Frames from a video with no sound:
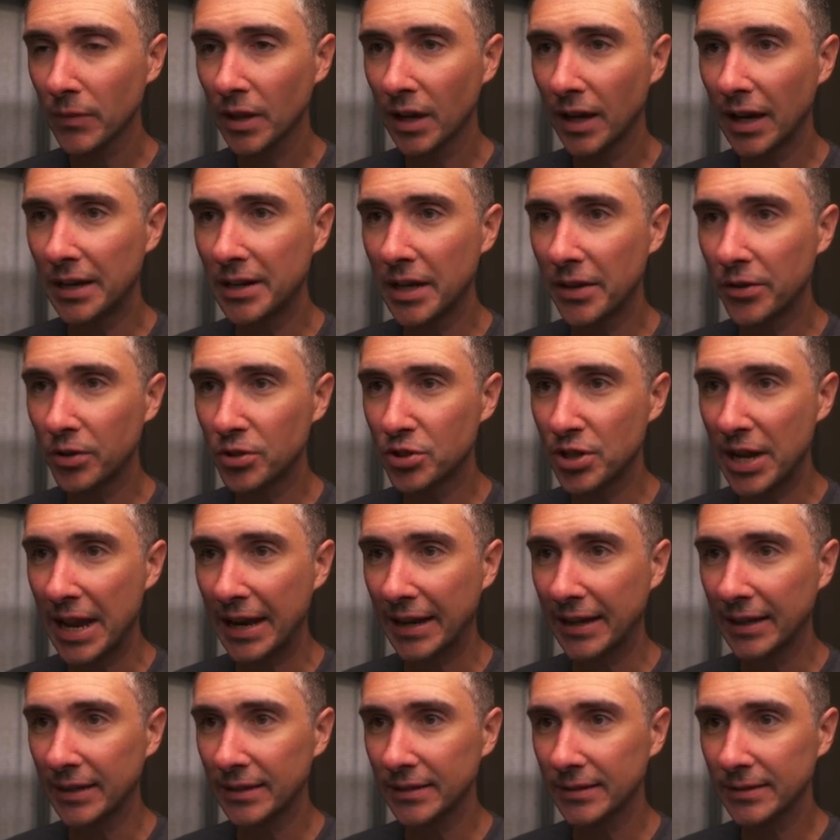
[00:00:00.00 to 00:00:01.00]
another
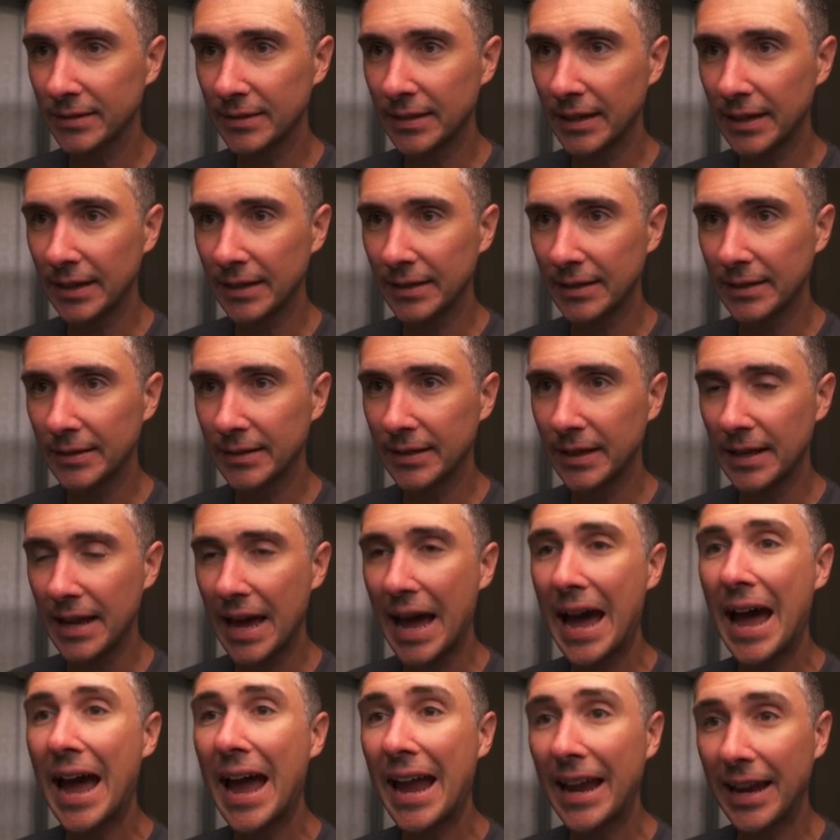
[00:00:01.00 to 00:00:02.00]
jacket that
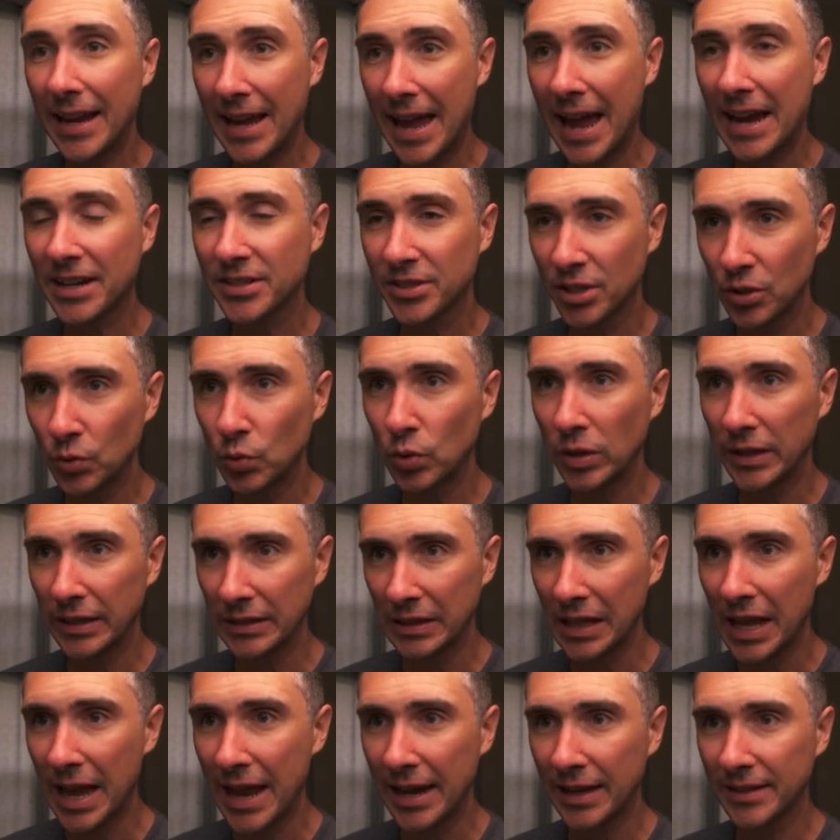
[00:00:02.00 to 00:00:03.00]
I actually really
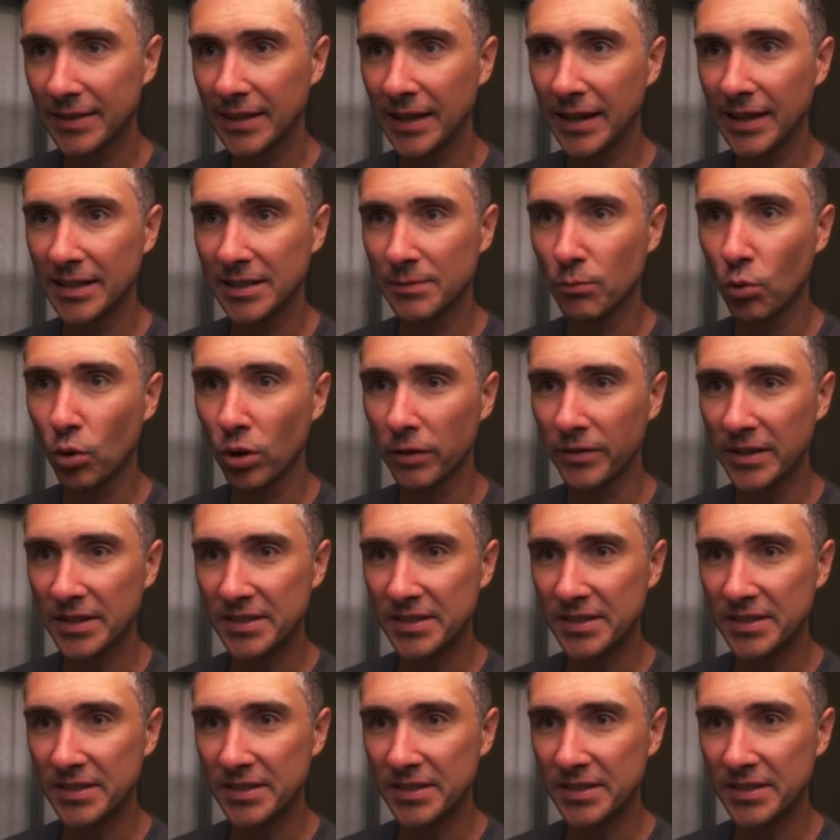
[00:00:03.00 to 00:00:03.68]
like that is more of a